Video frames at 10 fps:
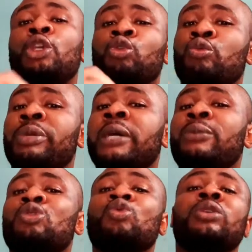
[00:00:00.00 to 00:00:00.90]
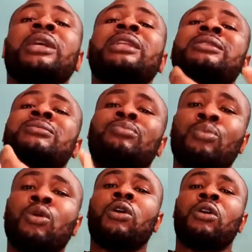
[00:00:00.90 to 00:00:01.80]
you'll be able to get
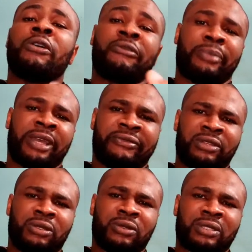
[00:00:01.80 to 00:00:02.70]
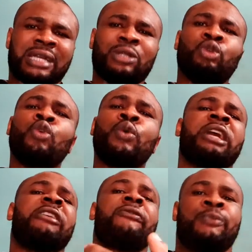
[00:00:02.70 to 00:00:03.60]
more of my videos and know
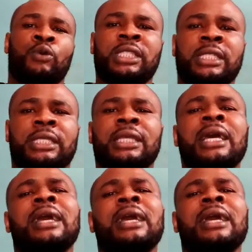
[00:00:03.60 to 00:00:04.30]
when I've posted.